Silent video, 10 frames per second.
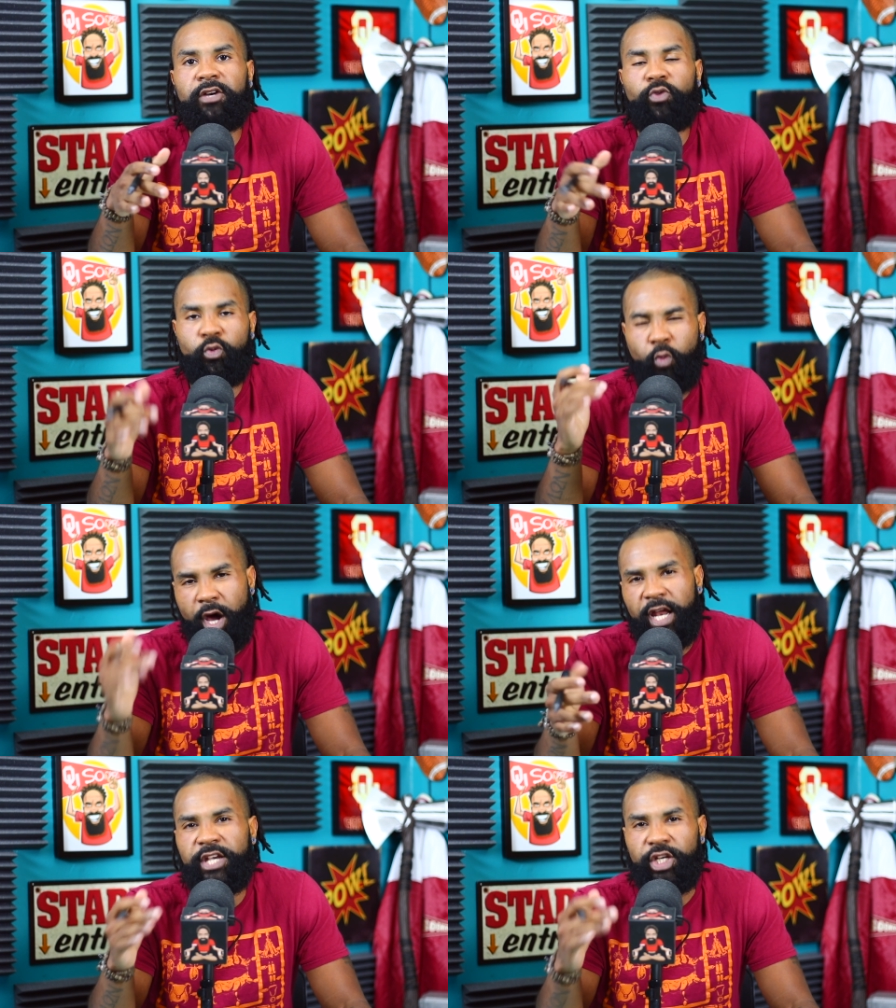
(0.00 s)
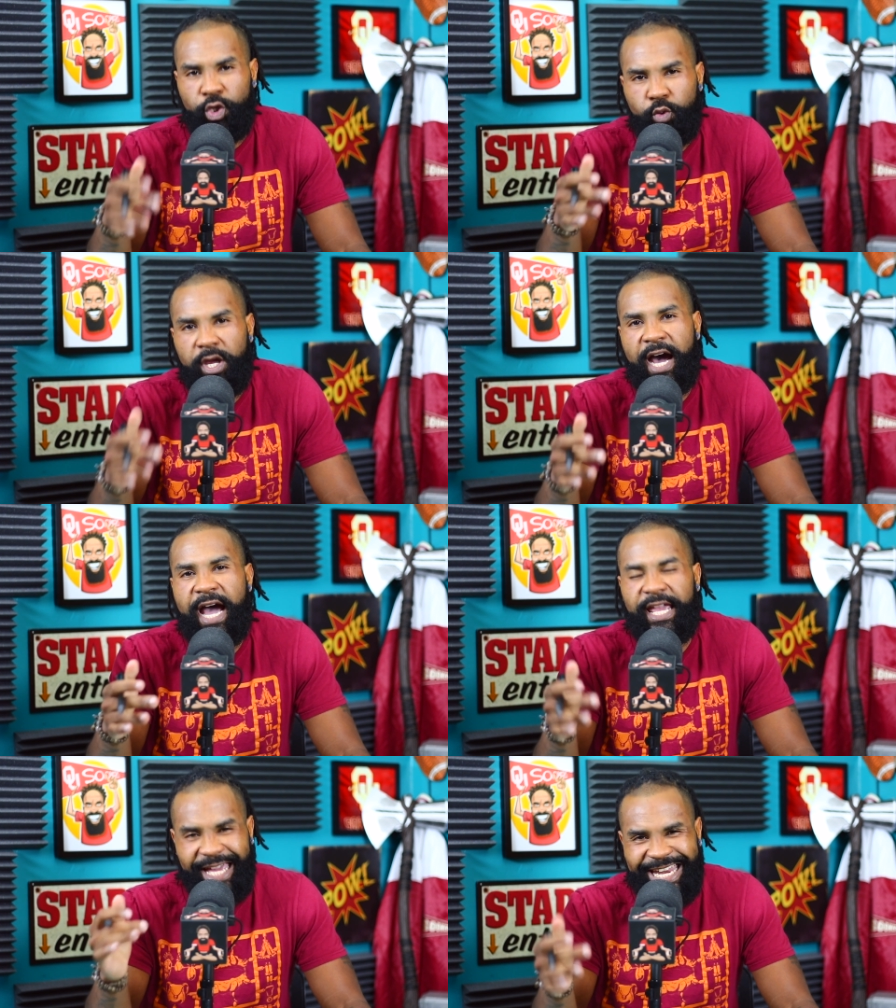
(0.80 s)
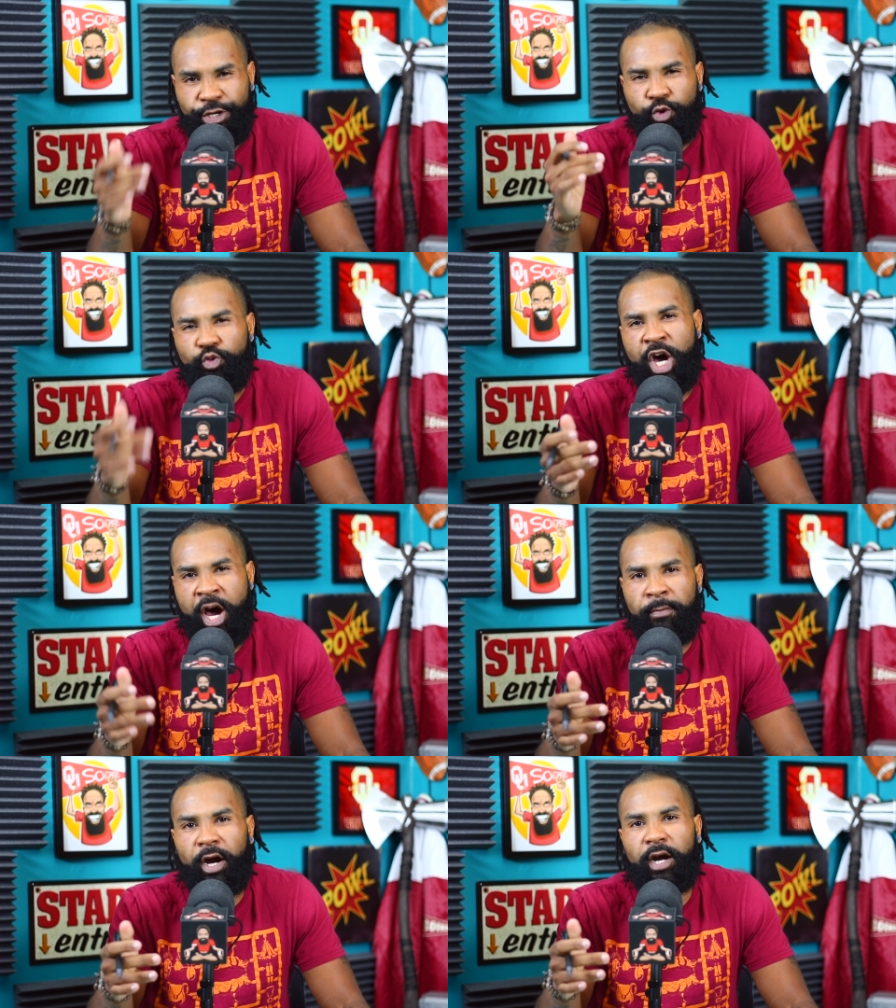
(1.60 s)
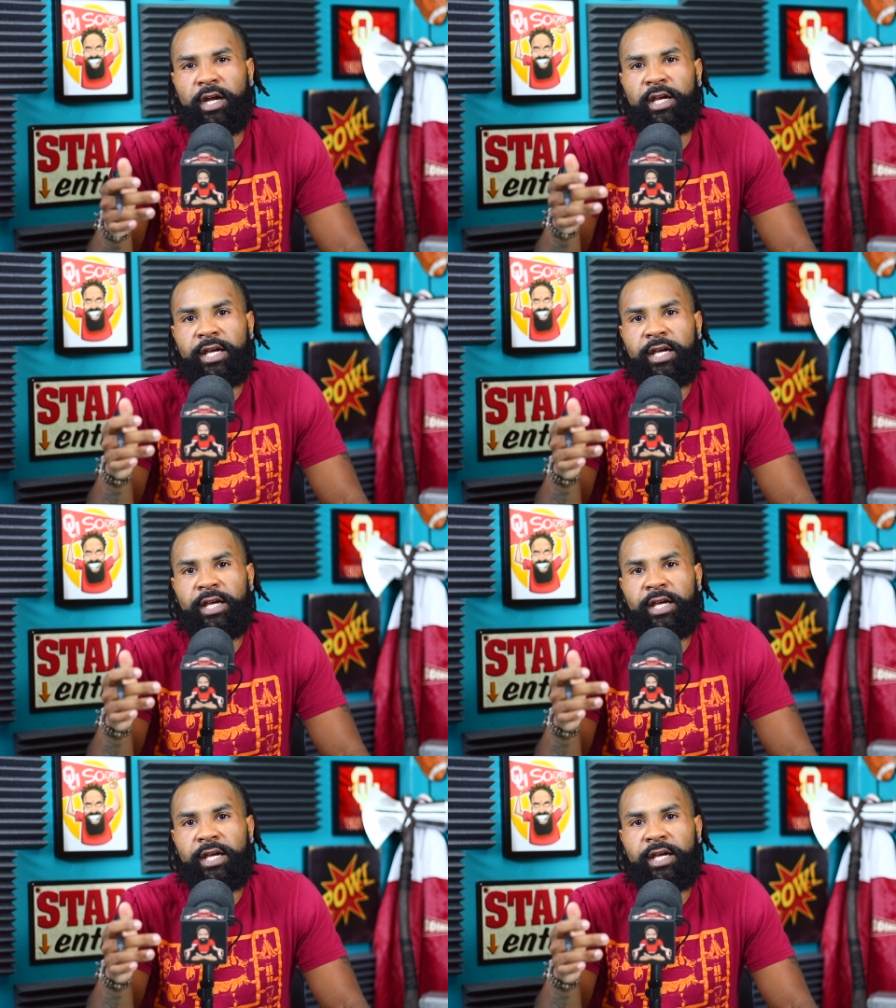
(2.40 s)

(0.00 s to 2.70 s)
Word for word: We want a new guy, a newcomer,